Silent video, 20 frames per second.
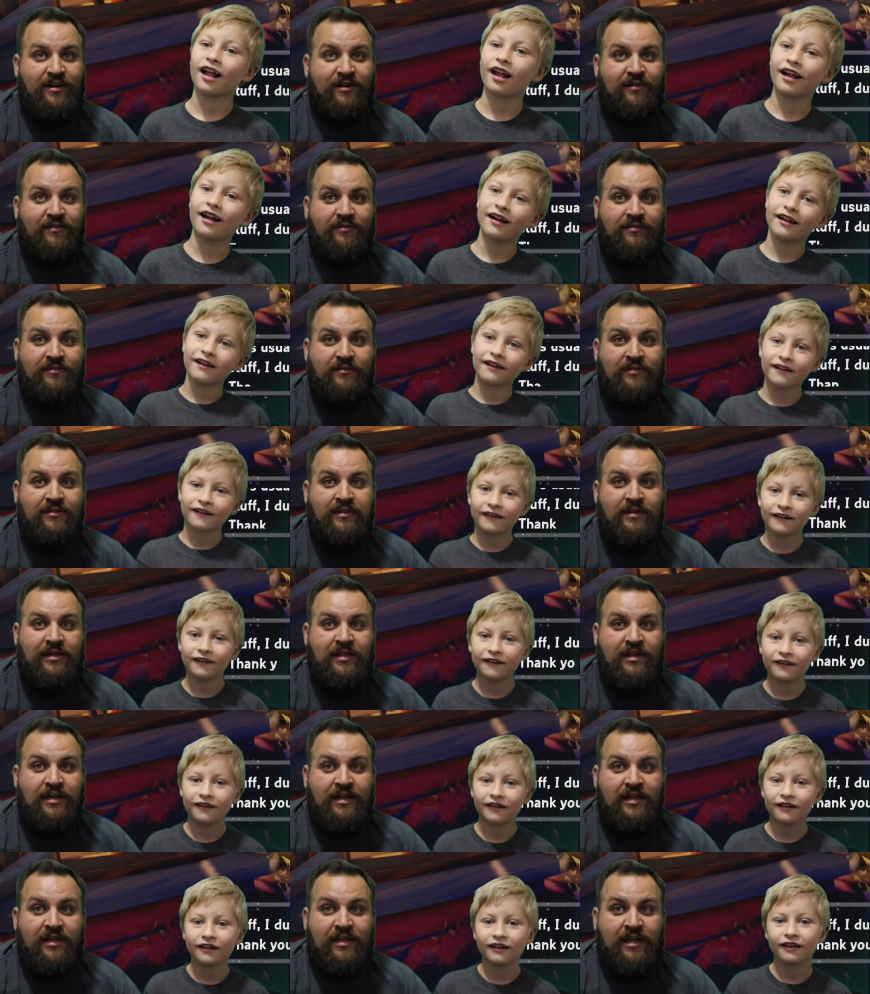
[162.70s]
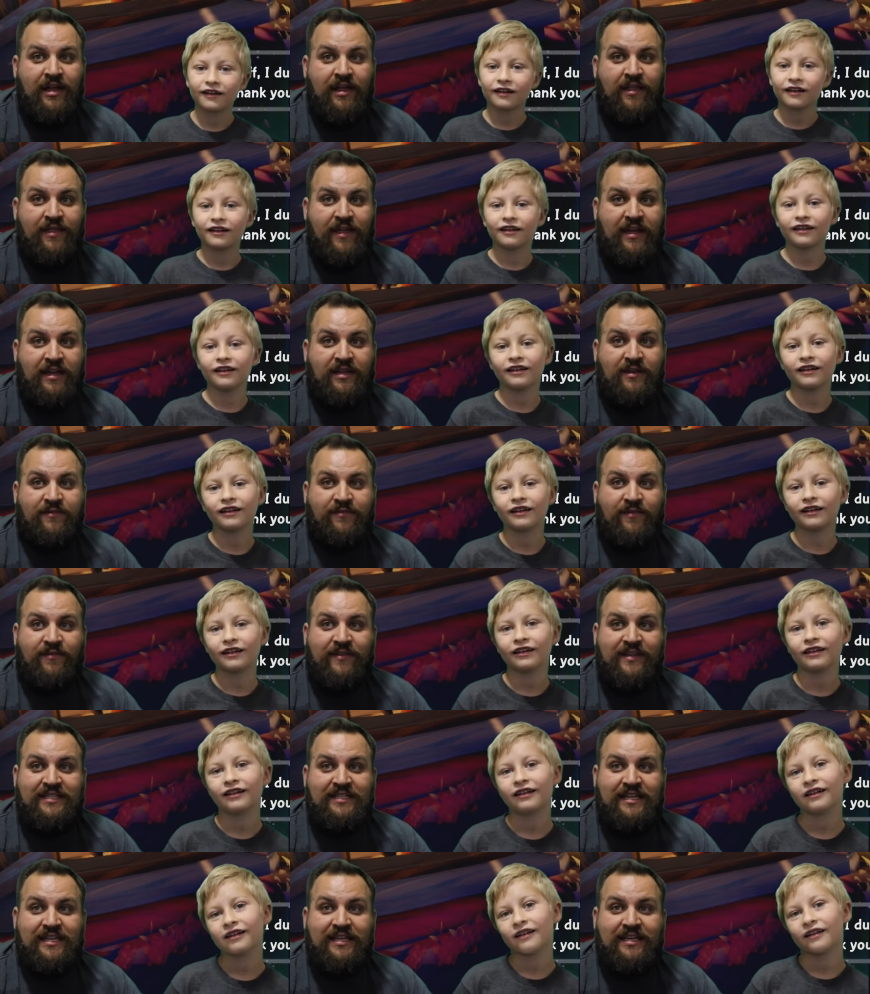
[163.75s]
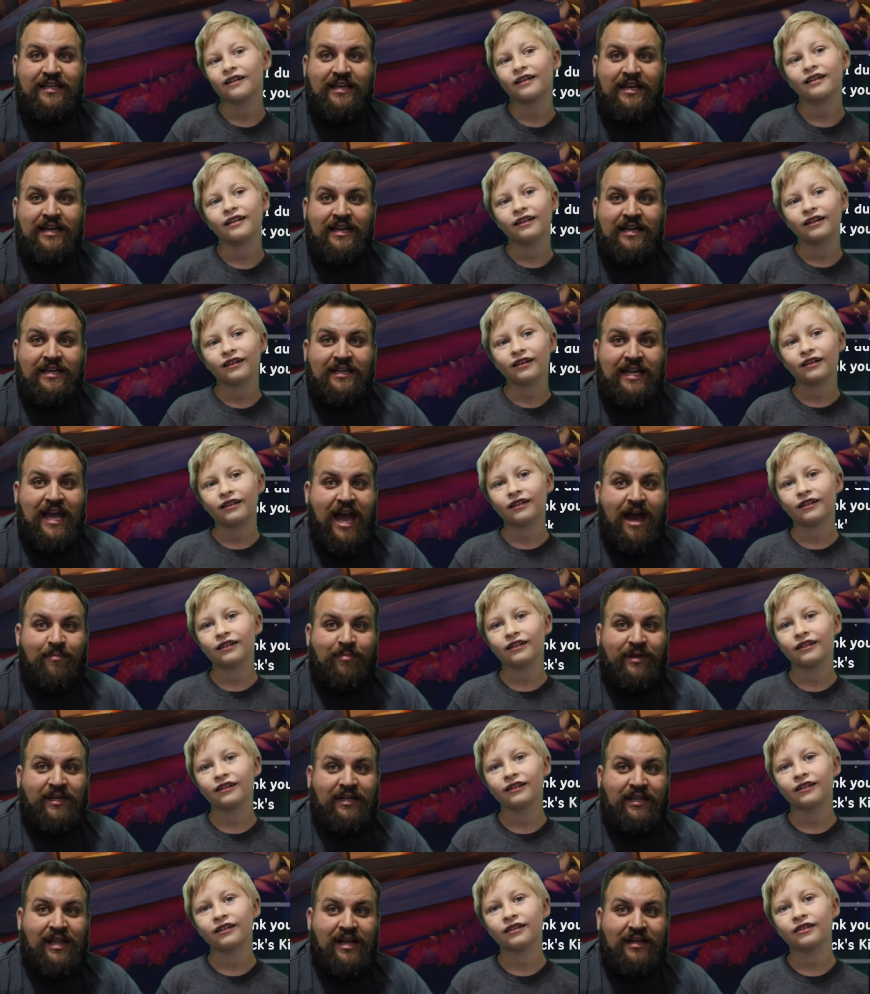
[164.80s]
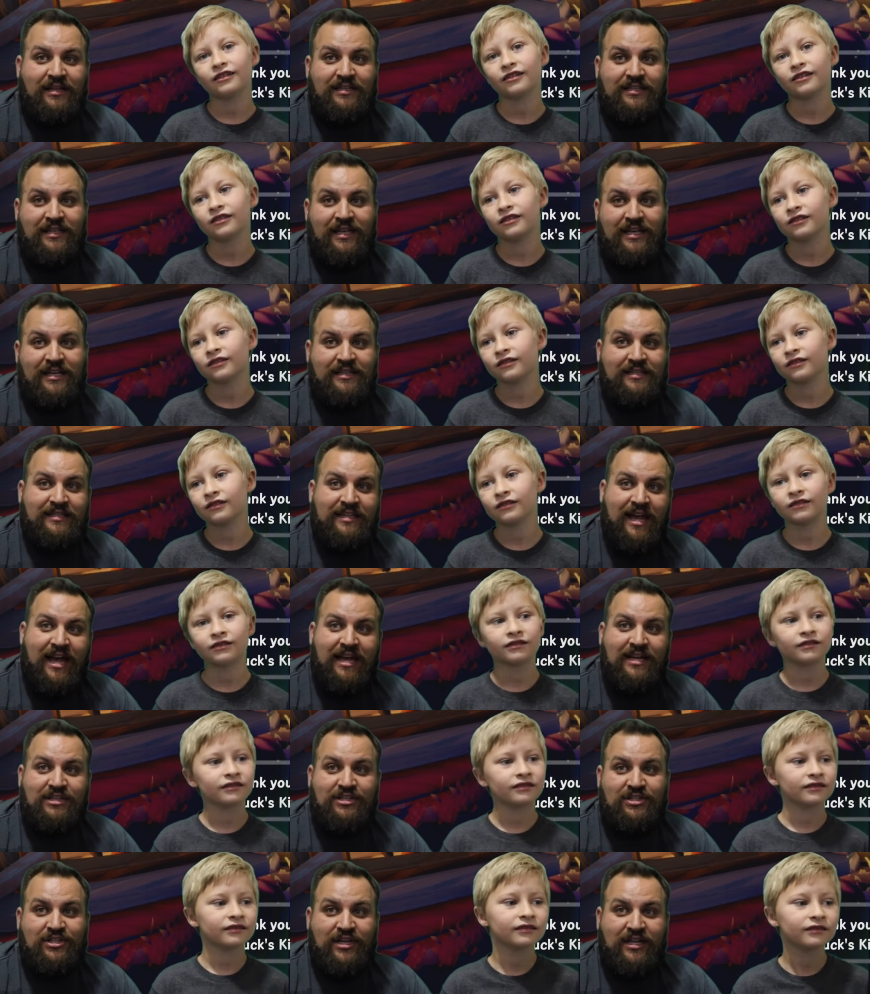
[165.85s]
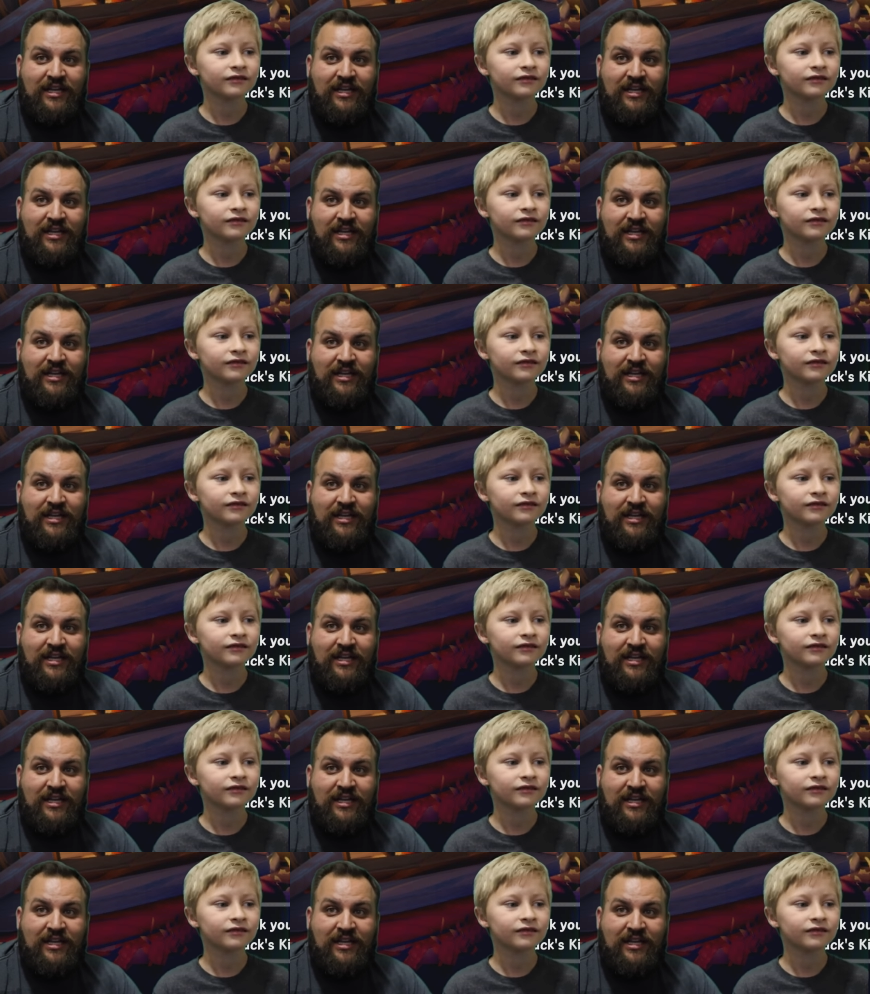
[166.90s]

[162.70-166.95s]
Speaker 1: know. Thank you for visiting Captain Cluck's King Size